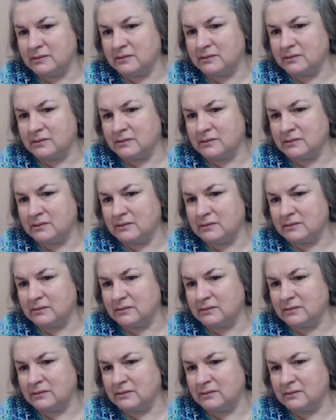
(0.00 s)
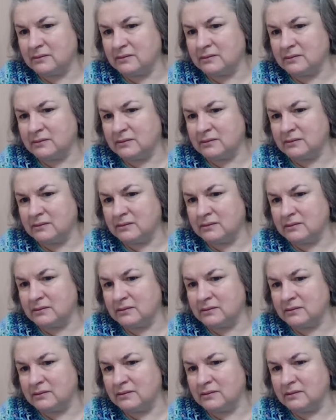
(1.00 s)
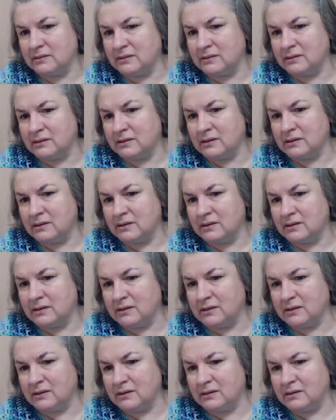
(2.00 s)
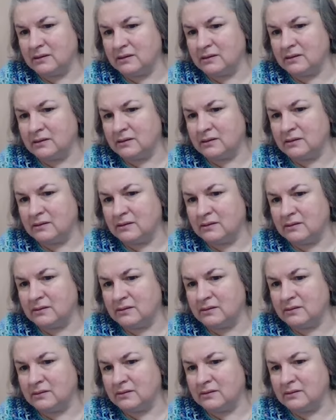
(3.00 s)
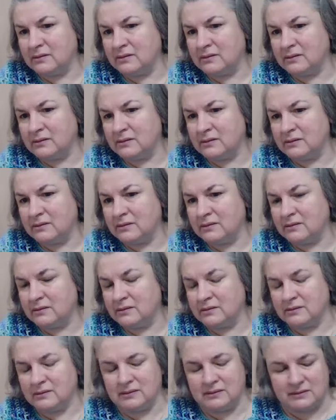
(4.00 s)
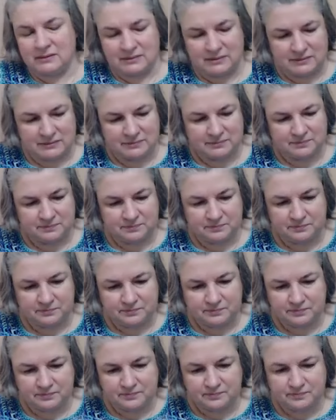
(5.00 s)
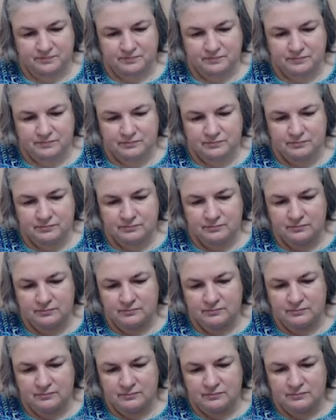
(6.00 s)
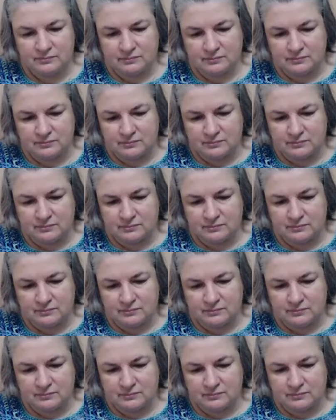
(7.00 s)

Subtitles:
[no speech]